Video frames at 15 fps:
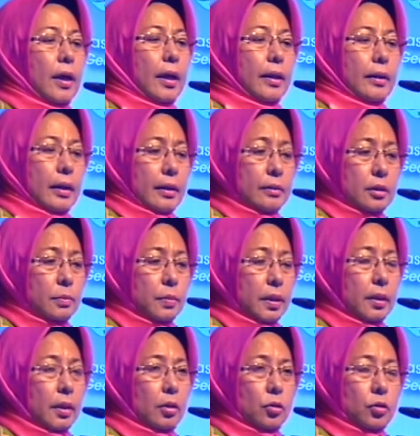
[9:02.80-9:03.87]

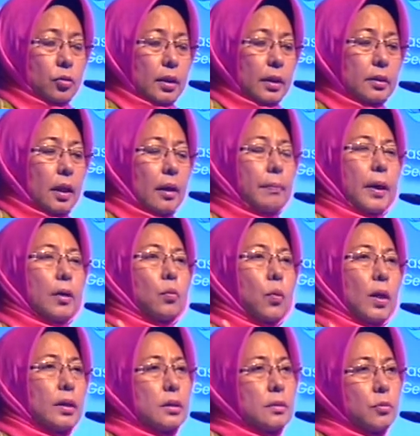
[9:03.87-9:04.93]
enhancement, and also data. But
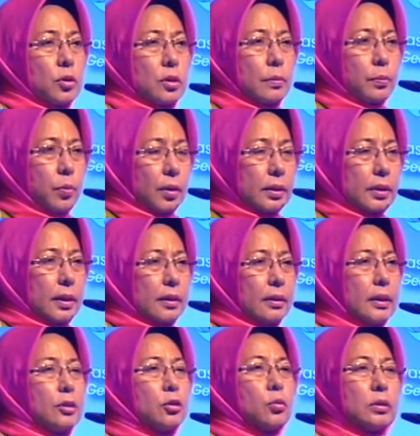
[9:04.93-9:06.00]
what is most
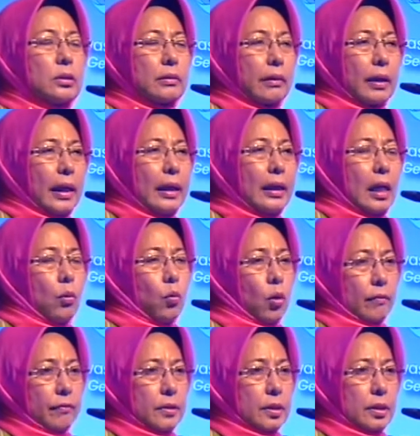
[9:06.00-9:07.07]
important is to train our
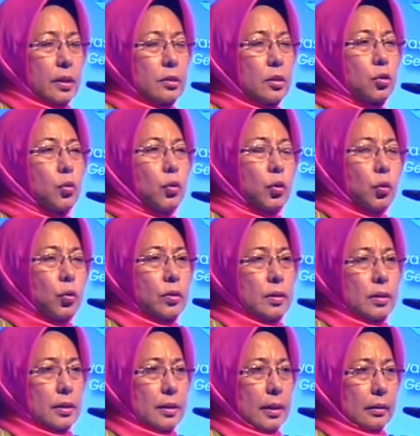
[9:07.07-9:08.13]
officers to use
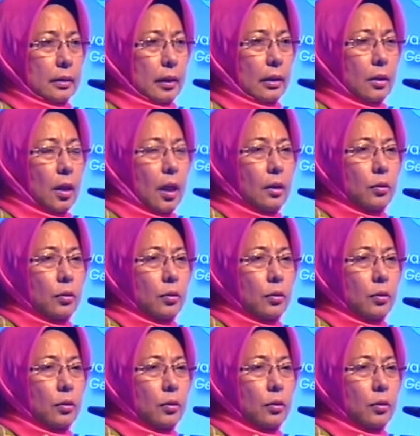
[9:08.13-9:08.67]
this data,